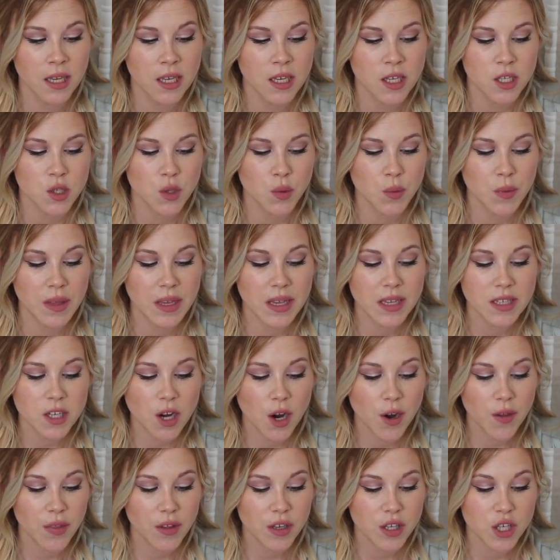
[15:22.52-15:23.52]
So these
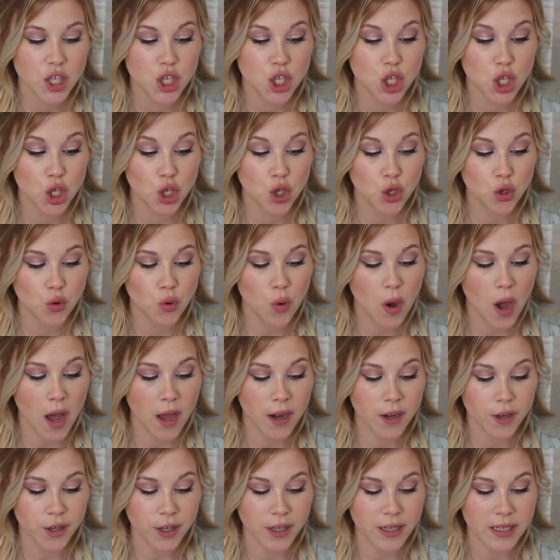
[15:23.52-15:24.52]
are the
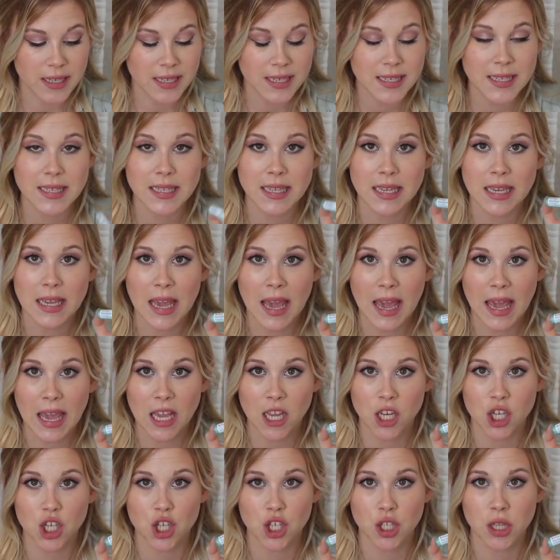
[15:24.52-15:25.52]
200
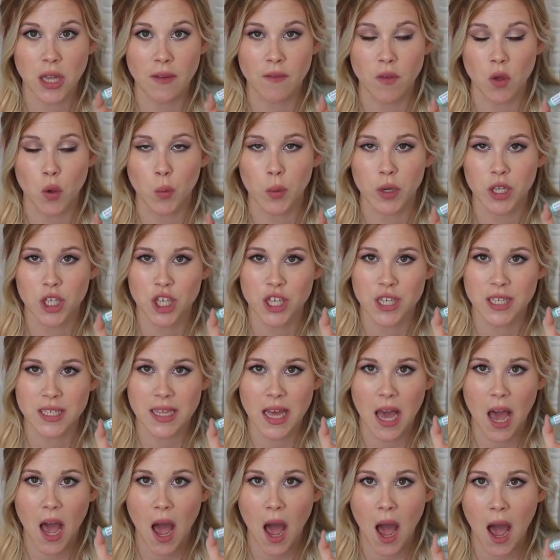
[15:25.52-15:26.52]
CH level, which is
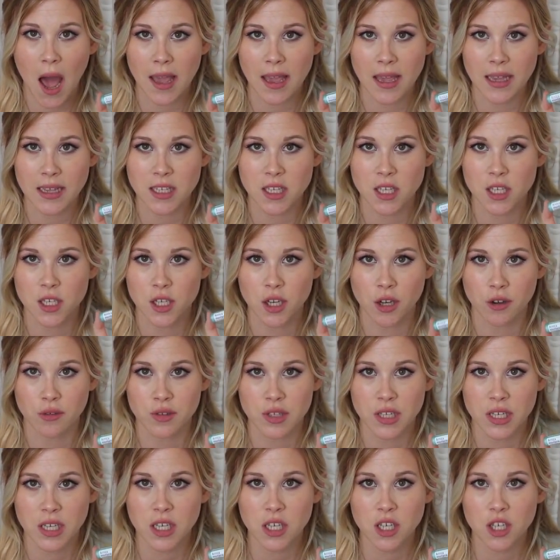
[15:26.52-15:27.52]
the highest
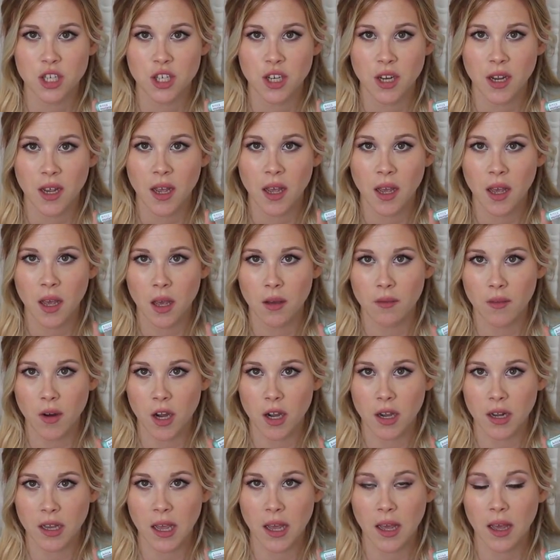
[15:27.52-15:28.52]
dosage of
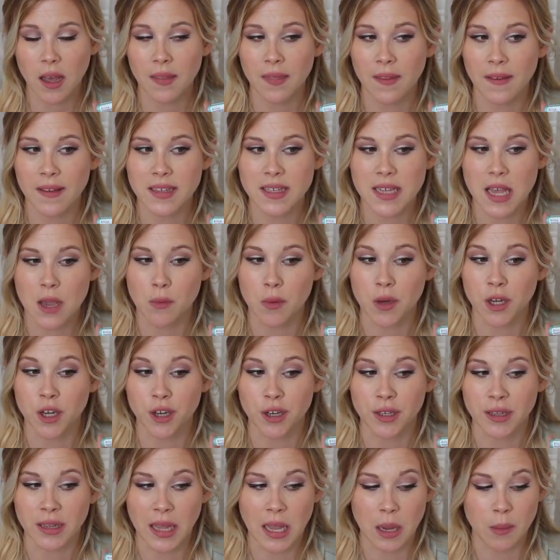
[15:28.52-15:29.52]
Arnica, and they say when
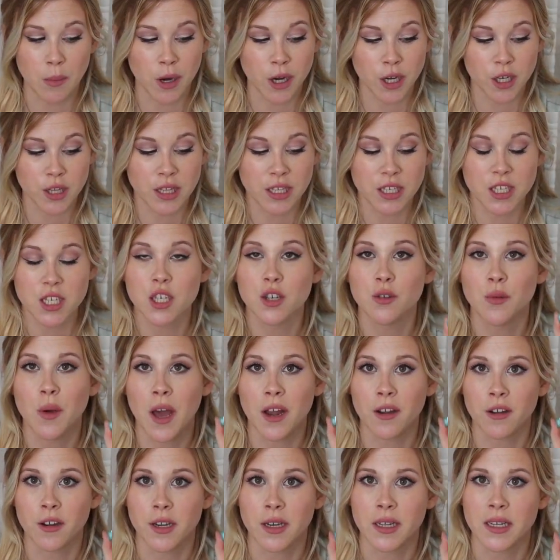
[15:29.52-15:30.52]
you're in labor, the
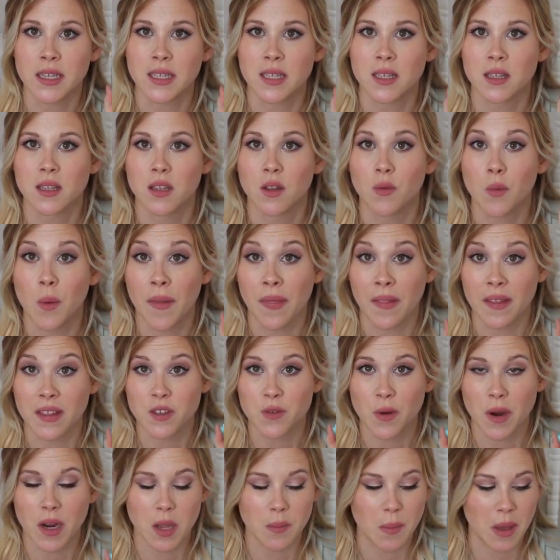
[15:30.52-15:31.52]
200 is the one
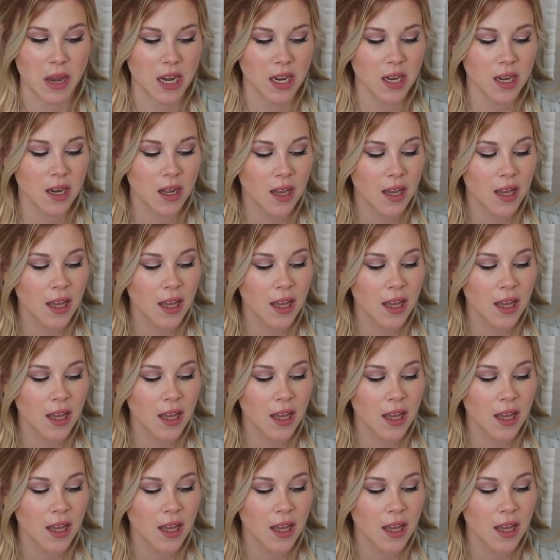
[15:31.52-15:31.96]
that's recommended.